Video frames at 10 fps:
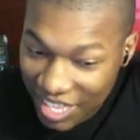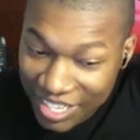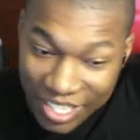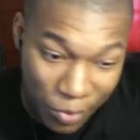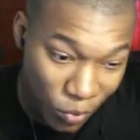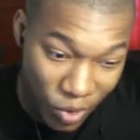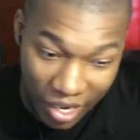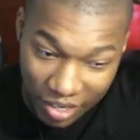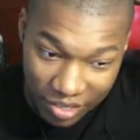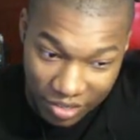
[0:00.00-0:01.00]
That's number
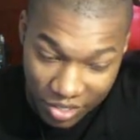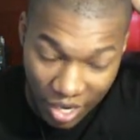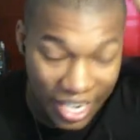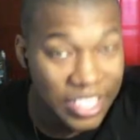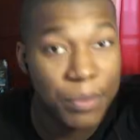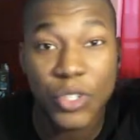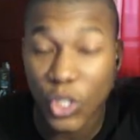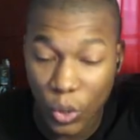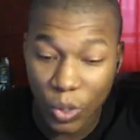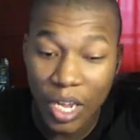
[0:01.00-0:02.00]
one. Sorry, that's
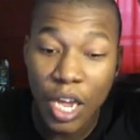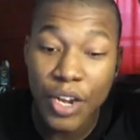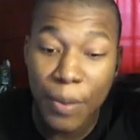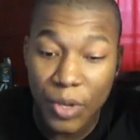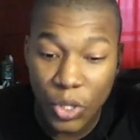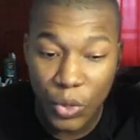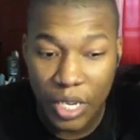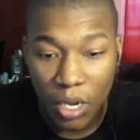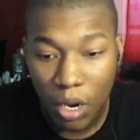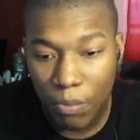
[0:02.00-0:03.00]
number two. Number
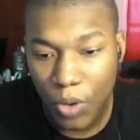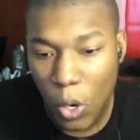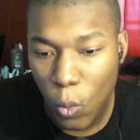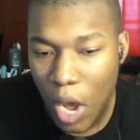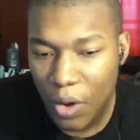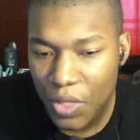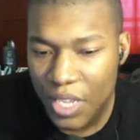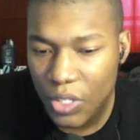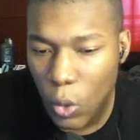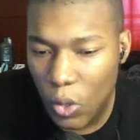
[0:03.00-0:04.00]
three, bro, why do
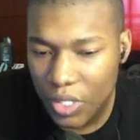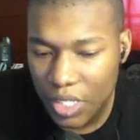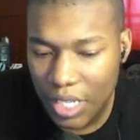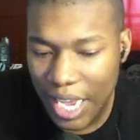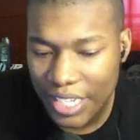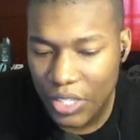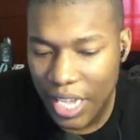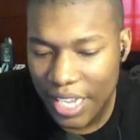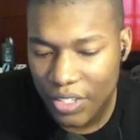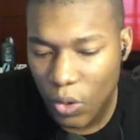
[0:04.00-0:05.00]
these horses, as
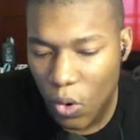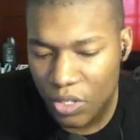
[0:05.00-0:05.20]
the